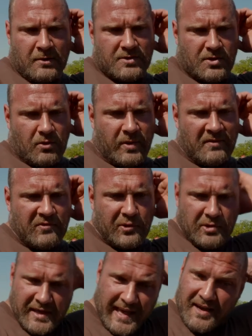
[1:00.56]
sort of went through
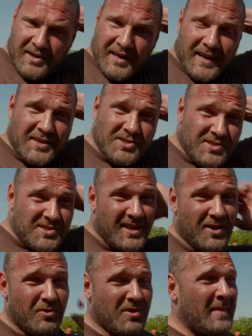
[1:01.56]
the calculations,
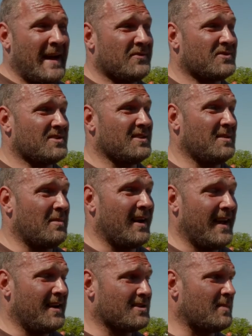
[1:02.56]
did all the maths in my
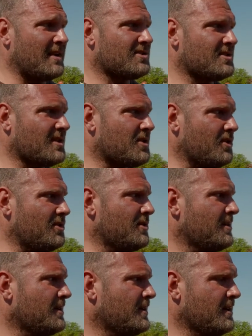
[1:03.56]
head as much as I could.
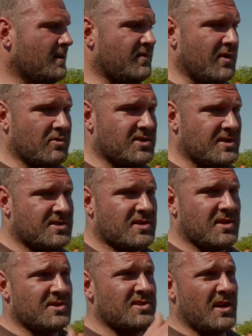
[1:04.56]
I just
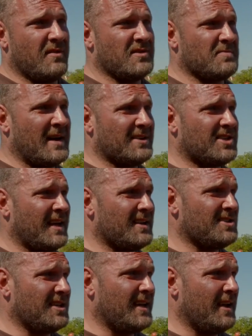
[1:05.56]
conserve as much
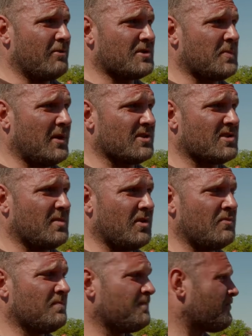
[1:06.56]
energy here as
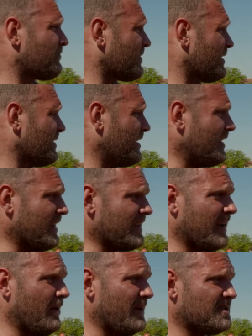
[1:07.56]
possible and then
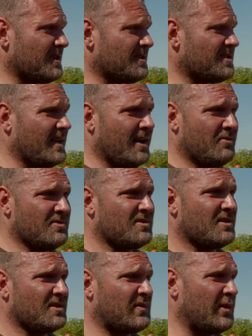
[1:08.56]
go into the stones
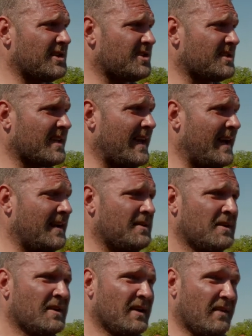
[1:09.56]
as fresh as I can.
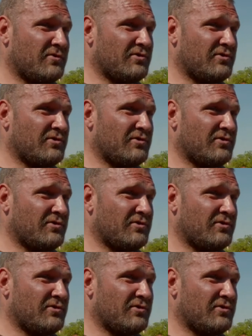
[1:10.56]
I've